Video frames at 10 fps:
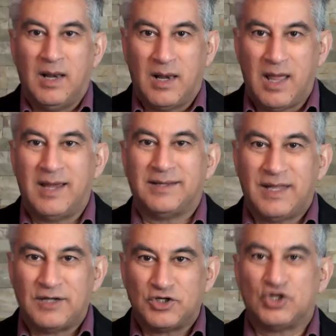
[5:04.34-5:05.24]
line
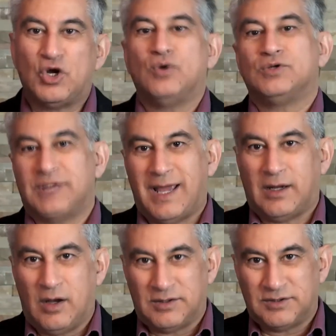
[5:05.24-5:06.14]
that shows that
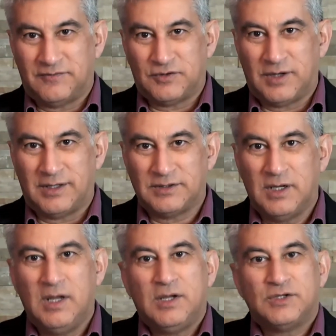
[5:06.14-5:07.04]
cost of stress.
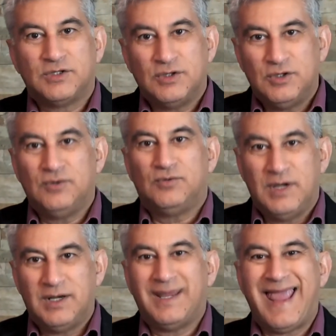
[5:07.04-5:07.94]
So you
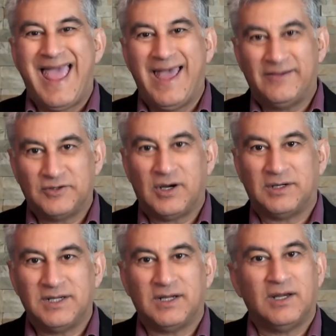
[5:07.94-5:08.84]
really have to
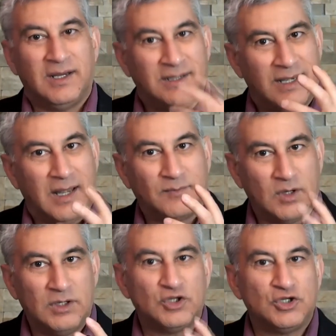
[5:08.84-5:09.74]
articulate it, and I'm
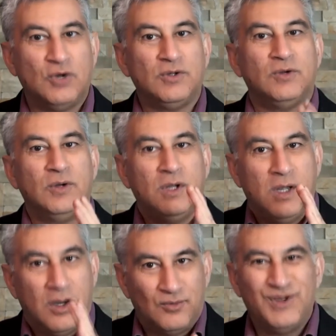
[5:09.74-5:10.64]
going to show you
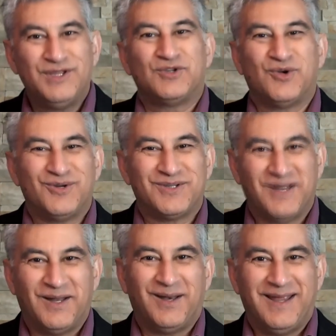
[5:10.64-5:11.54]
a resource a
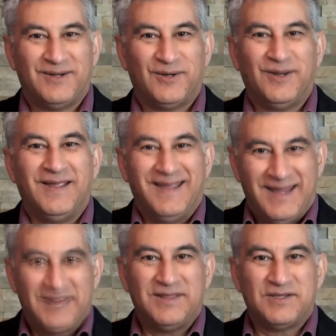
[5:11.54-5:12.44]
little later
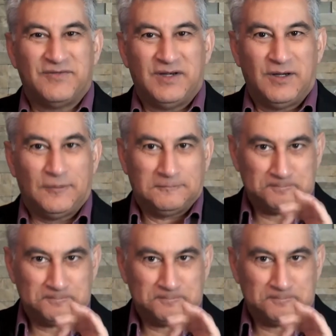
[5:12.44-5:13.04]
in this video